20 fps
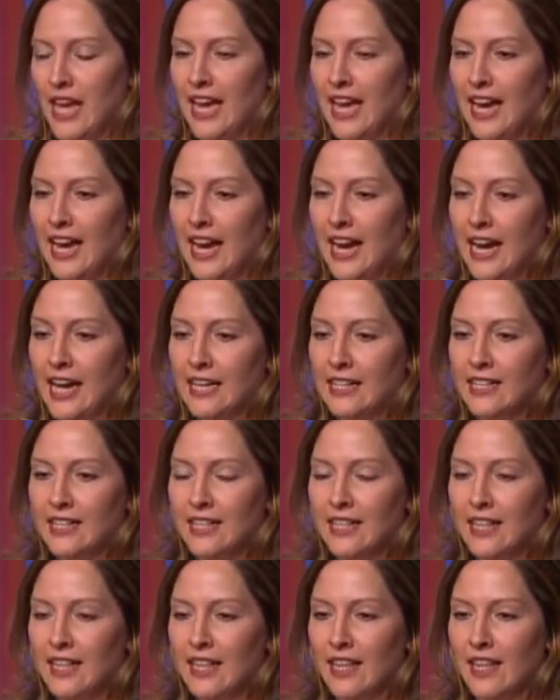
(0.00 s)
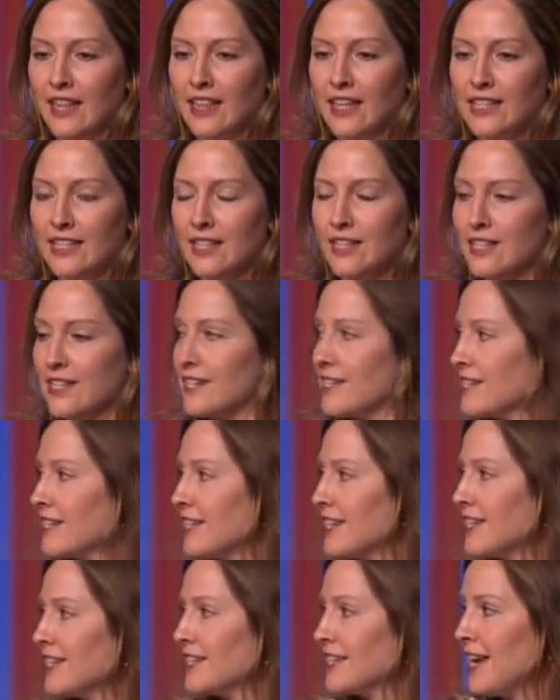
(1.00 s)
And this is just
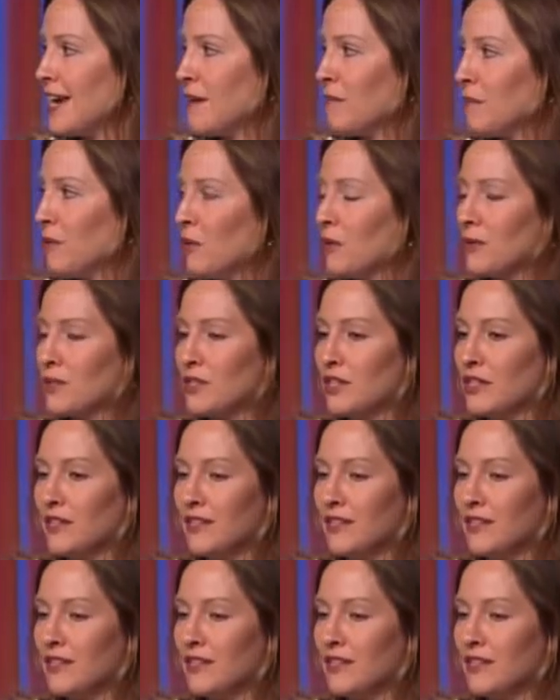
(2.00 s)
the example to